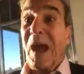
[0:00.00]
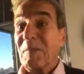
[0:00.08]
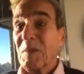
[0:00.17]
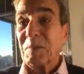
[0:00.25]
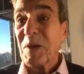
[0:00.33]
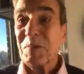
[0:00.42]

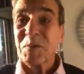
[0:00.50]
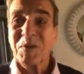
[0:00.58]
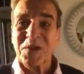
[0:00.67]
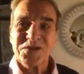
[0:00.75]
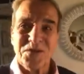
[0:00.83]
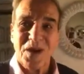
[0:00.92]
I'm a people
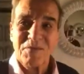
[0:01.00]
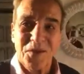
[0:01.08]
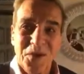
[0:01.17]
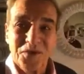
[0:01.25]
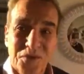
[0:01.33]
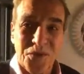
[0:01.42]
pleaser. I
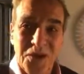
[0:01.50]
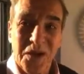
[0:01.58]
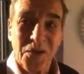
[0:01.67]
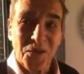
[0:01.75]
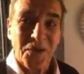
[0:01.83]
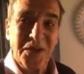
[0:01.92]
voted for
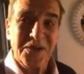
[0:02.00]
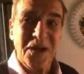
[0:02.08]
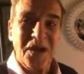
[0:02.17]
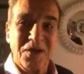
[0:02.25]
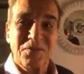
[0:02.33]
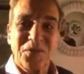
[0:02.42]
Hillary
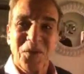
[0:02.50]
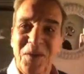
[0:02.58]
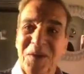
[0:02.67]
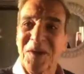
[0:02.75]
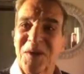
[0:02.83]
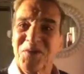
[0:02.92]
down in
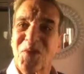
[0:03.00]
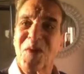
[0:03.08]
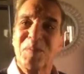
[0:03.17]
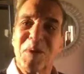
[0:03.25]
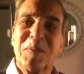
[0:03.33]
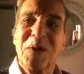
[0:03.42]
Florida and
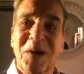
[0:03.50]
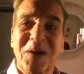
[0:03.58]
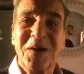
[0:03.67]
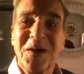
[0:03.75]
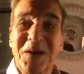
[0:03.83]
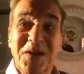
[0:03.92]
Trump up
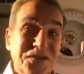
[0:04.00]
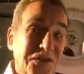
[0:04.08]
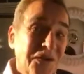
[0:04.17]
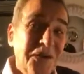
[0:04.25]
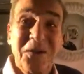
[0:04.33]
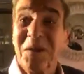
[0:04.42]
here.
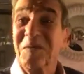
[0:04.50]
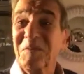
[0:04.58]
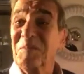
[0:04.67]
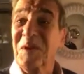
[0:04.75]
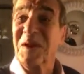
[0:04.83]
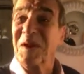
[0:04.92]
So, you know,
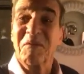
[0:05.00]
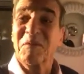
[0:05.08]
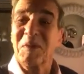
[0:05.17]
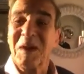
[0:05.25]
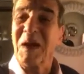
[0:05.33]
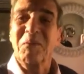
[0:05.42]

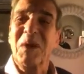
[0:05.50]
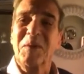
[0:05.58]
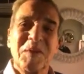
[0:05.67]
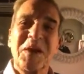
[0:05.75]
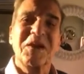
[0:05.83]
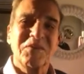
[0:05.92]
I
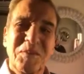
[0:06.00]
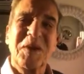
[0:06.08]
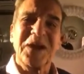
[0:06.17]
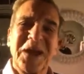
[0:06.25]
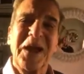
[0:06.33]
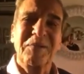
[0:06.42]
want to make
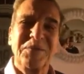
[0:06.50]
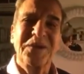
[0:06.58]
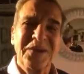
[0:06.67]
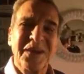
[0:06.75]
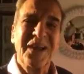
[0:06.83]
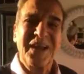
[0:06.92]
everybody happy.